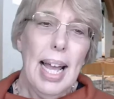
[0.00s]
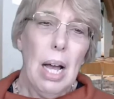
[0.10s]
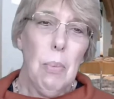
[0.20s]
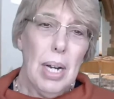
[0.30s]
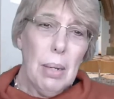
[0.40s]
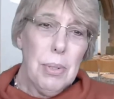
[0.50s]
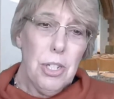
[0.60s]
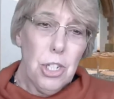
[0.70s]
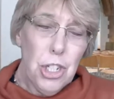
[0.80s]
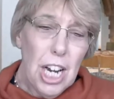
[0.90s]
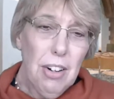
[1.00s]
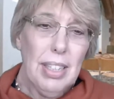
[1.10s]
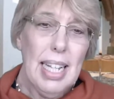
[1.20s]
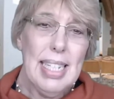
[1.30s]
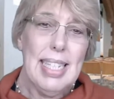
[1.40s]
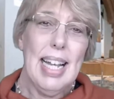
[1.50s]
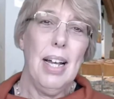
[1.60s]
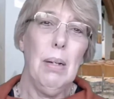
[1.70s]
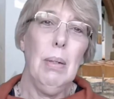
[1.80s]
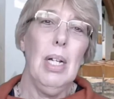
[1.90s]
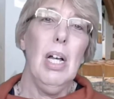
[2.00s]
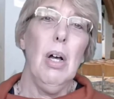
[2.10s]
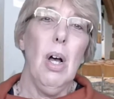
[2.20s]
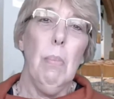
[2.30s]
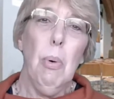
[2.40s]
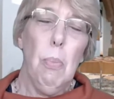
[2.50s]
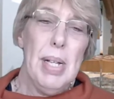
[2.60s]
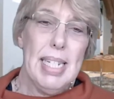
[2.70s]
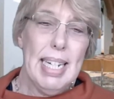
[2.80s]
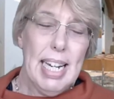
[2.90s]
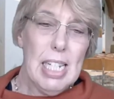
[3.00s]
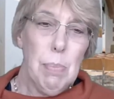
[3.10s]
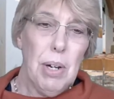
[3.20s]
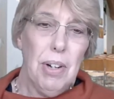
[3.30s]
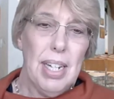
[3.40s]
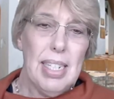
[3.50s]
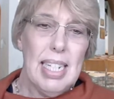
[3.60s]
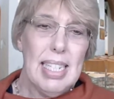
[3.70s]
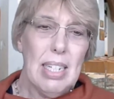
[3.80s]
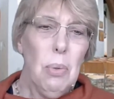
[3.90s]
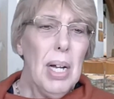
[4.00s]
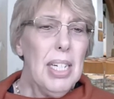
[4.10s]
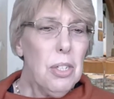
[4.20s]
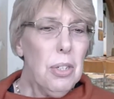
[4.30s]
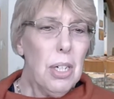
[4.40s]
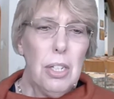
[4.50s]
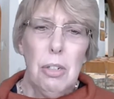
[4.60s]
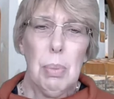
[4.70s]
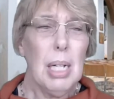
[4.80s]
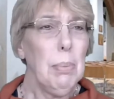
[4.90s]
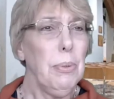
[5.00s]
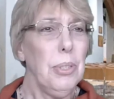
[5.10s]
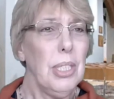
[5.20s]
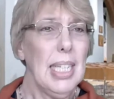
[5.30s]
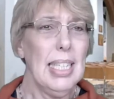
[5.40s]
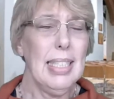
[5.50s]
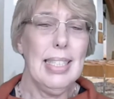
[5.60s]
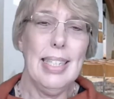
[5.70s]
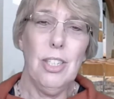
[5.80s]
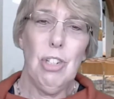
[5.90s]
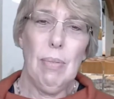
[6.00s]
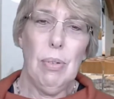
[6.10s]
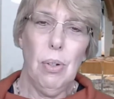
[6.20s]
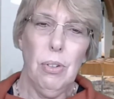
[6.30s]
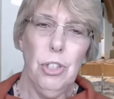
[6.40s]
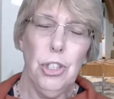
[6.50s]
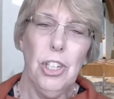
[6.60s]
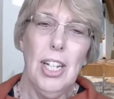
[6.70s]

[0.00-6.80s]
When I was just sharing this board meeting experience, he said, oh, I took a load of Bibles to that Travel Lodge.